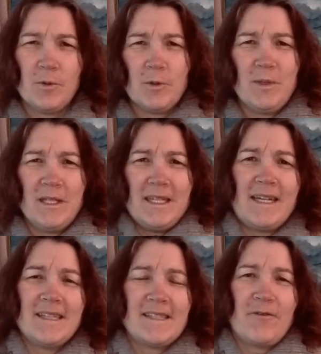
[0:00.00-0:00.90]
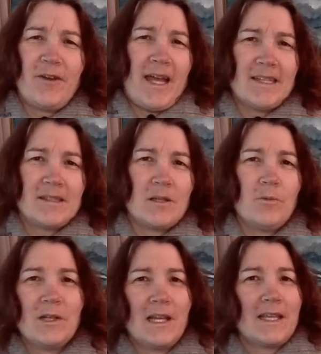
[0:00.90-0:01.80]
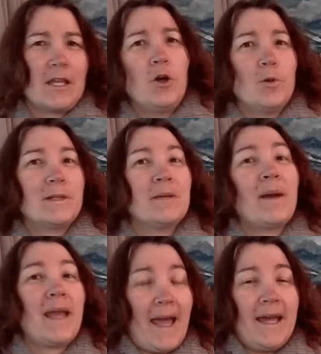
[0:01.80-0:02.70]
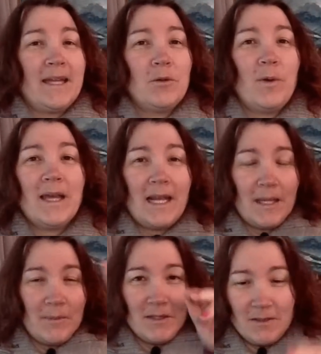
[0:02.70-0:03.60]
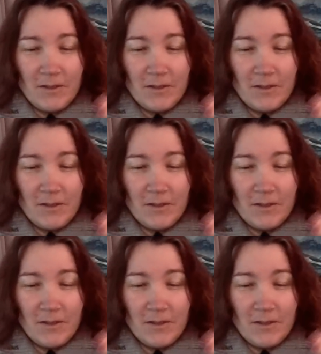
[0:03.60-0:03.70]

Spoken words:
would be nice if I had someone like holding my hand while I'm